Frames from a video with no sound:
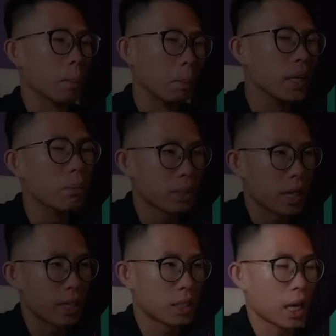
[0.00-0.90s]

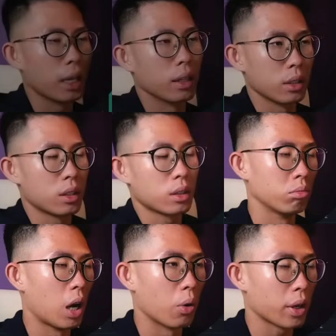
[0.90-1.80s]
medium-sized candles.
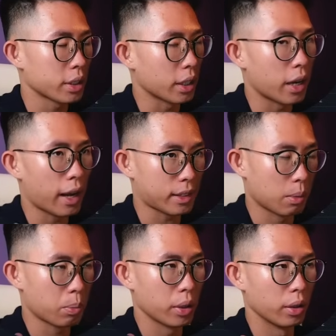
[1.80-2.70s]
Now, here's another
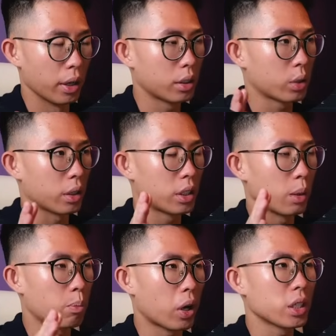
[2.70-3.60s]
example. As you can
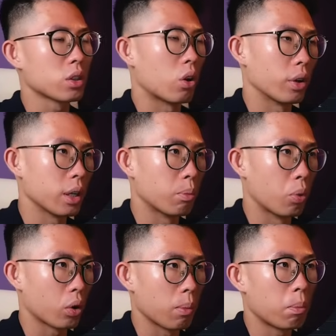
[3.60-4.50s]
see, price has already
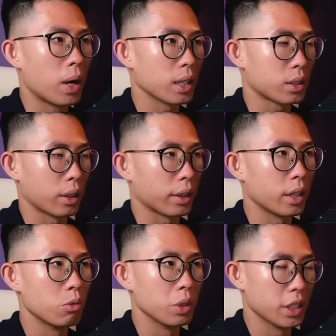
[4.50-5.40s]
broken past the
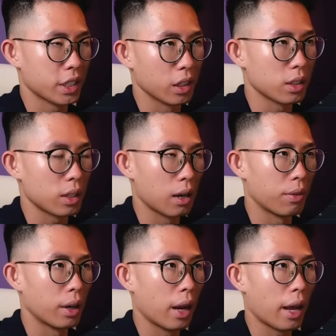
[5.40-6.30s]
key resistance
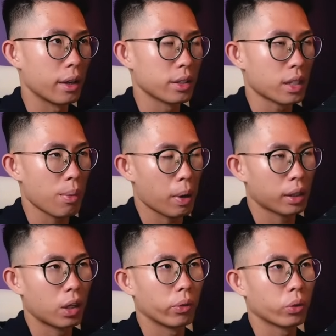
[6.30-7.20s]
level and it has came
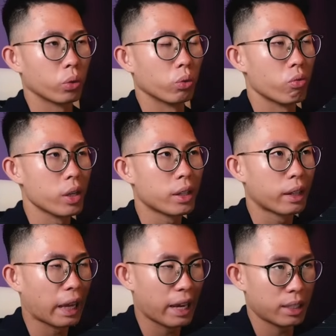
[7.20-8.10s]
back down to
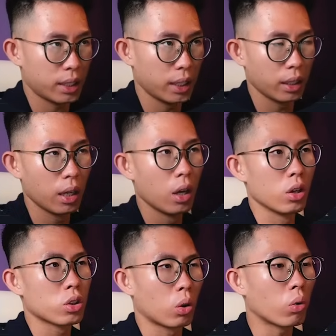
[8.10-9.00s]
retest it.
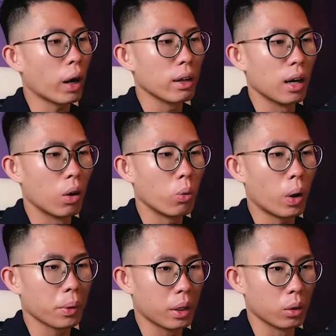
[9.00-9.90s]
So right now,
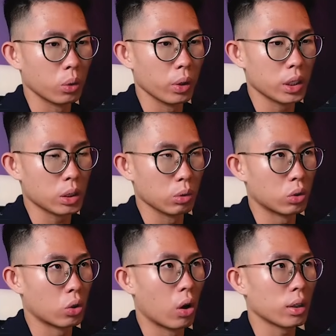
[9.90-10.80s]
what we can do is to
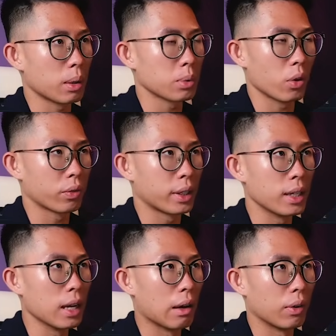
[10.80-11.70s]
draw some sort of
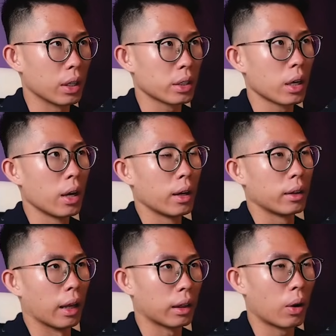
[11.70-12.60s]
key levels
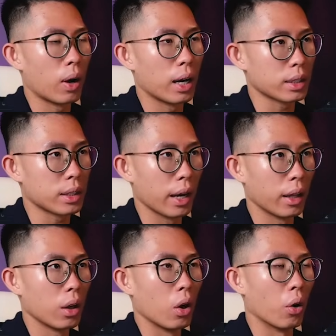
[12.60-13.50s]
that tell us
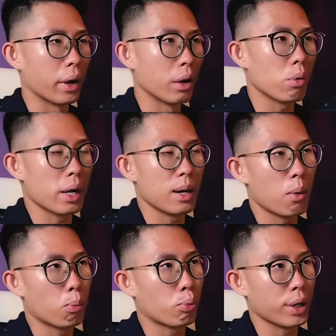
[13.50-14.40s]
that, okay, right now
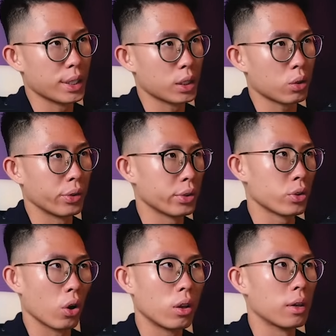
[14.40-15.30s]
price is
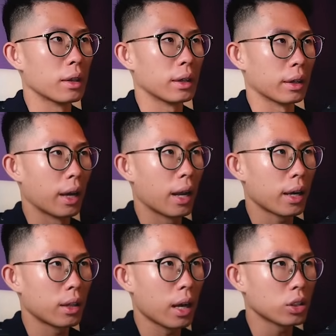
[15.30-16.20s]
consolidating, and I
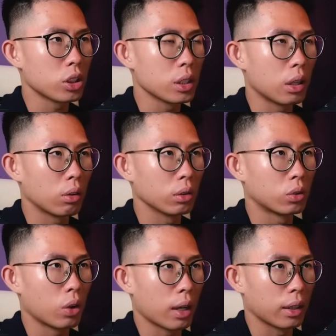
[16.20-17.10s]
can actually down,
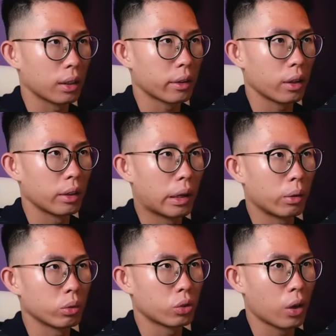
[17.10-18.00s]
draw little
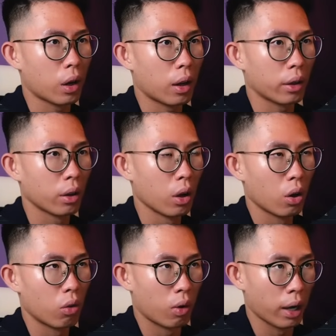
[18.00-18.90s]
downtrend line
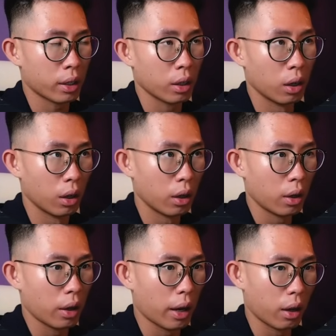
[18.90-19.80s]
right here.
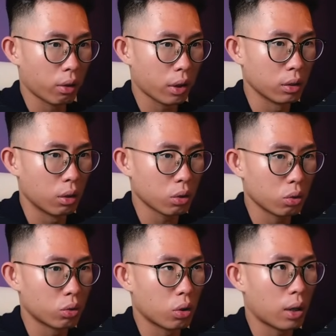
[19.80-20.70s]
And then you can
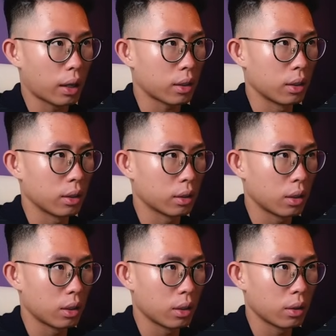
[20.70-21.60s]
also draw like a
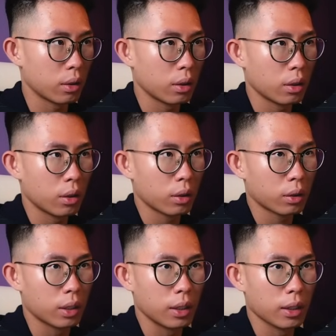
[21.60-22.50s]
little
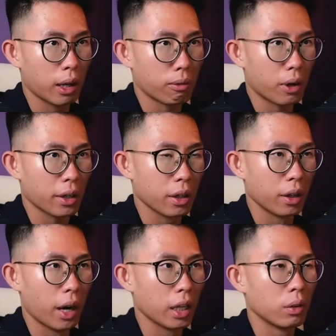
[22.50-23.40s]
key line right
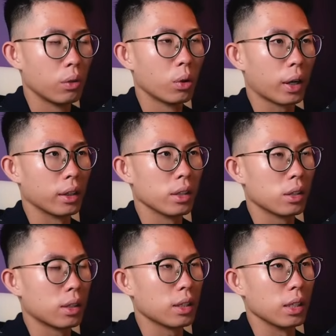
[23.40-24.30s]
here. And if you look at
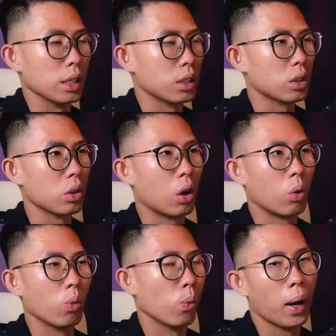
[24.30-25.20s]
this, this is
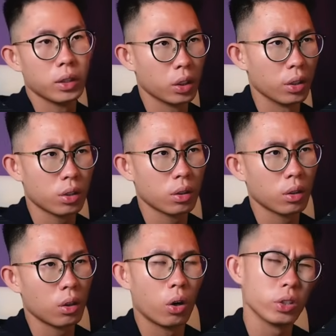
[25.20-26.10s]
your wedges.
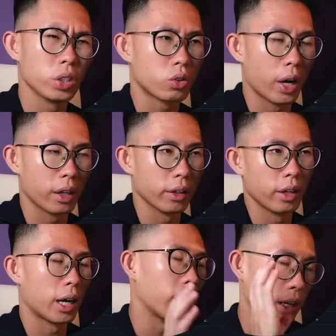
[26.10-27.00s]
Or is it triangle?
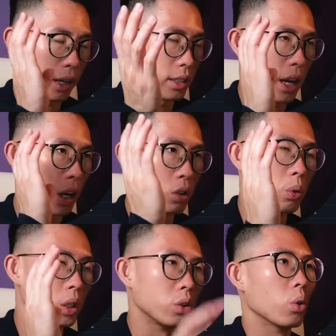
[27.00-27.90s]
I, like I said, I don't
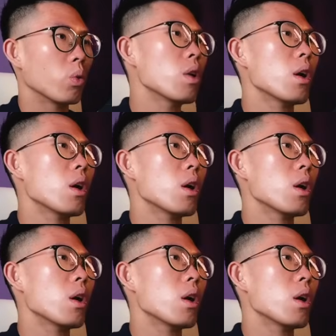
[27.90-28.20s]
really know.